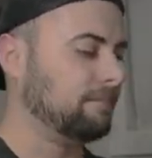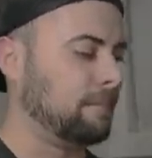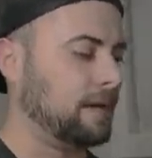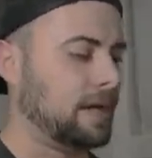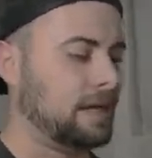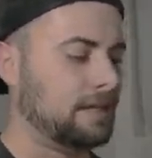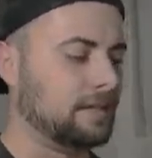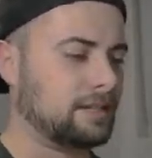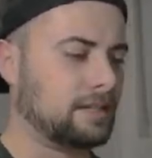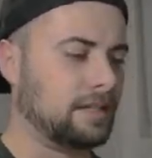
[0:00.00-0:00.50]

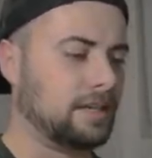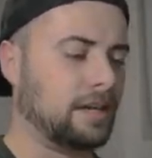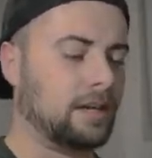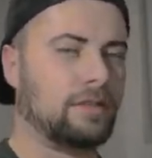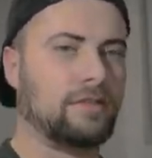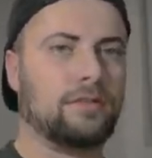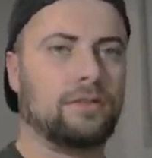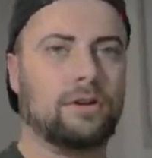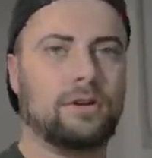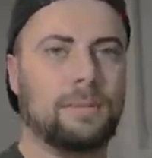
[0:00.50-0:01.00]
Man, this is like a
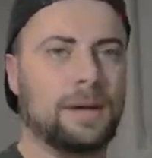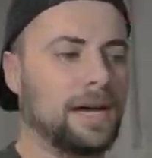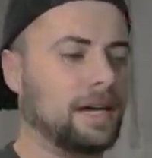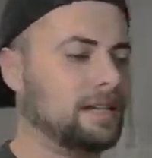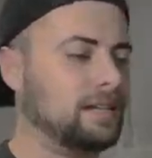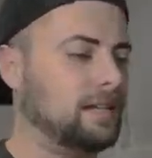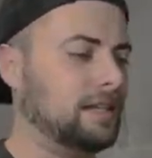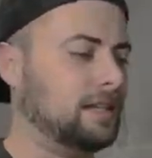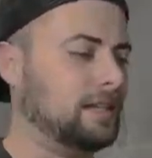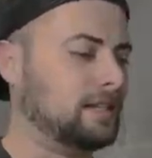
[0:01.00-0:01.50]
throwback
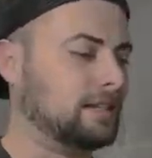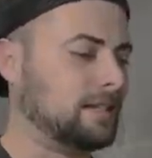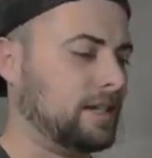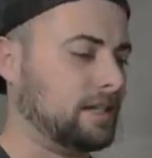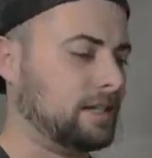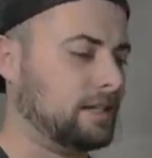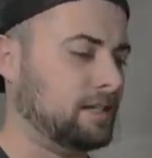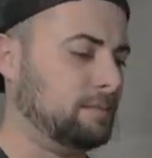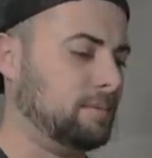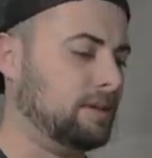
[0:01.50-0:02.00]
tin. This is
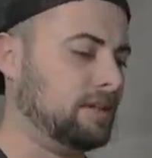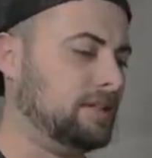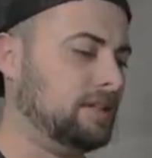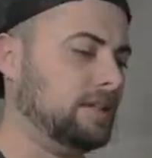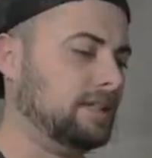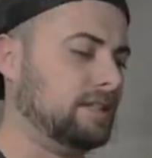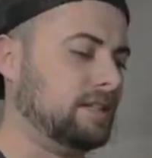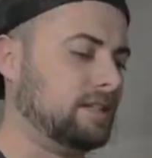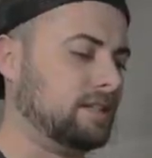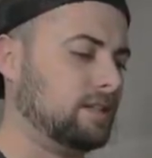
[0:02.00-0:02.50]
actually pretty decent.